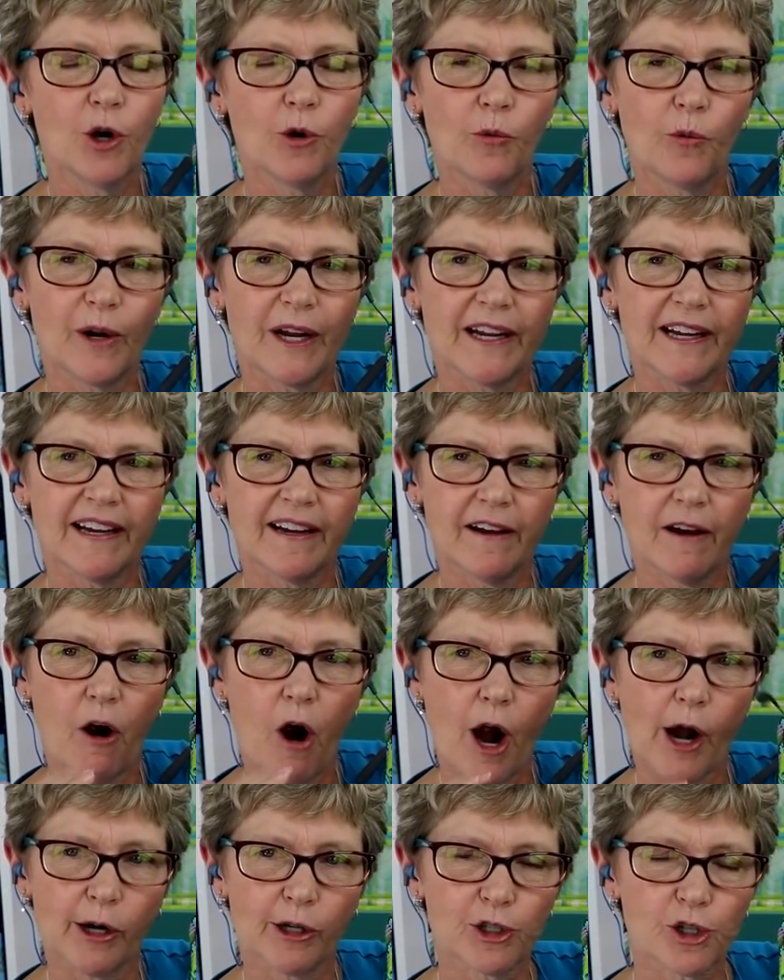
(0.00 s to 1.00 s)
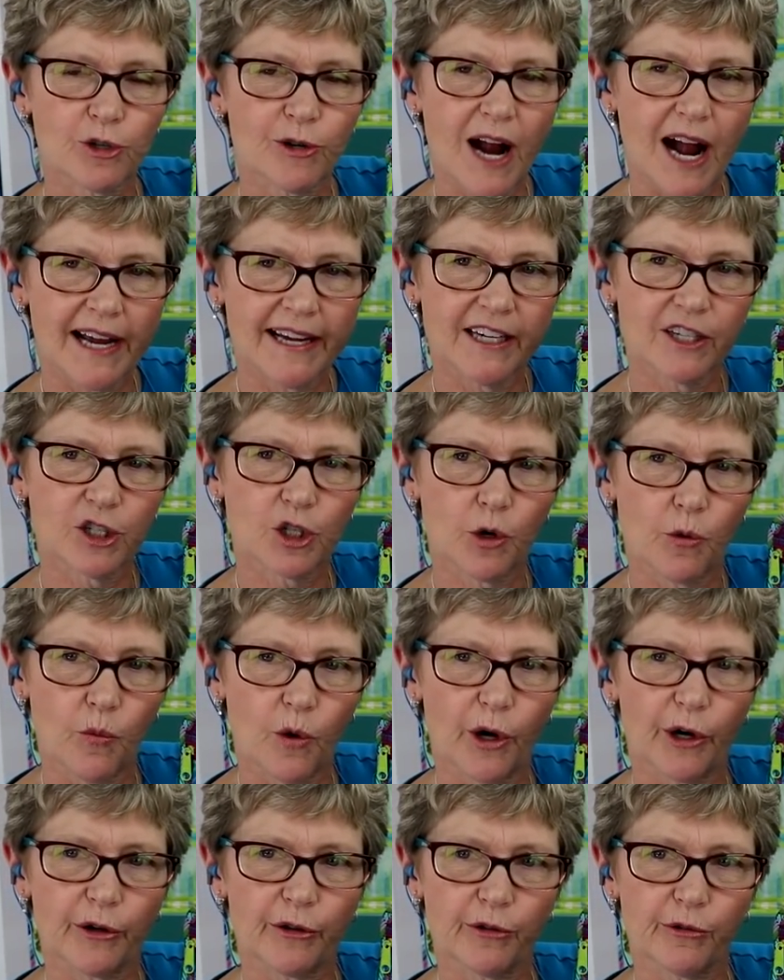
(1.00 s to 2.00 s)
we are trying to
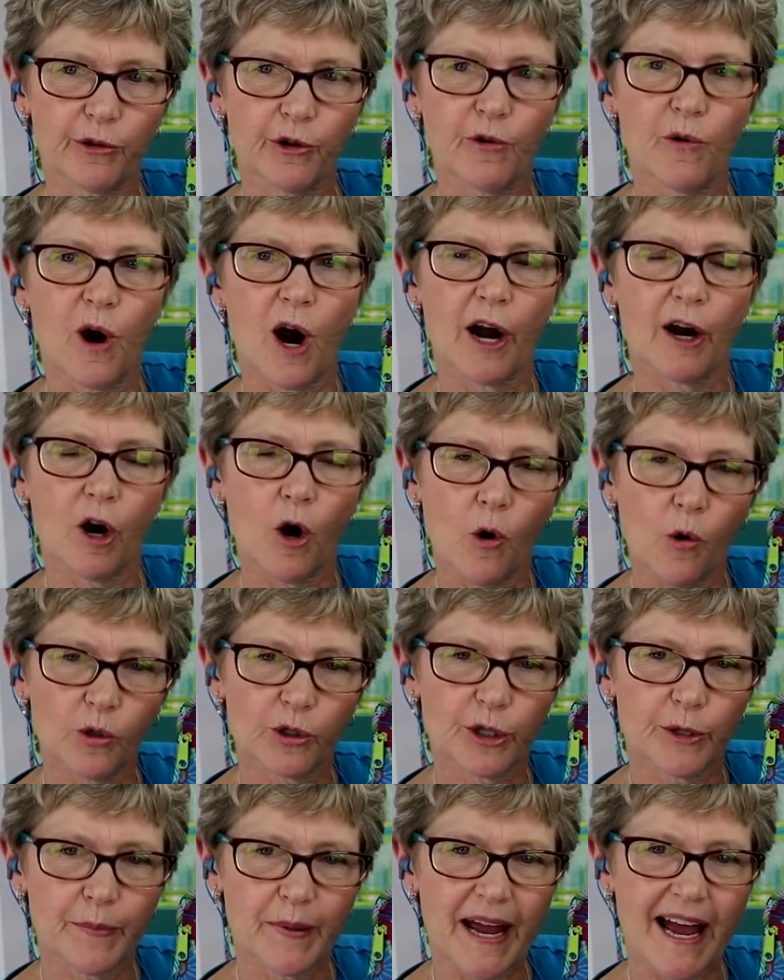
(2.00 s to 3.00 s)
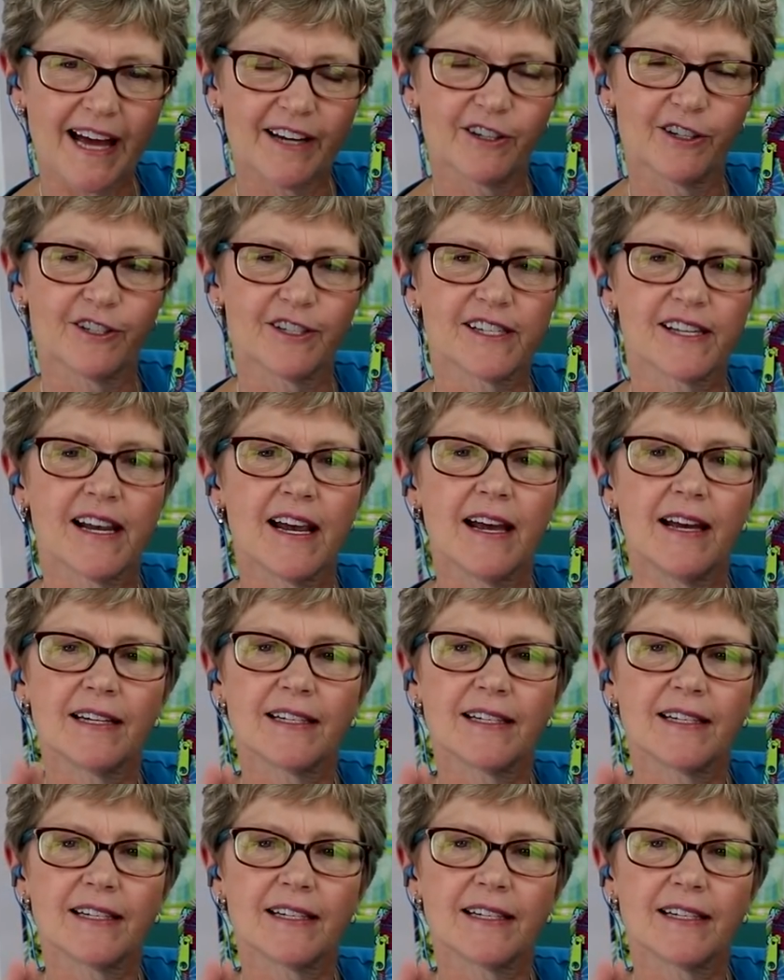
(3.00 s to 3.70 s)
work through our older patterns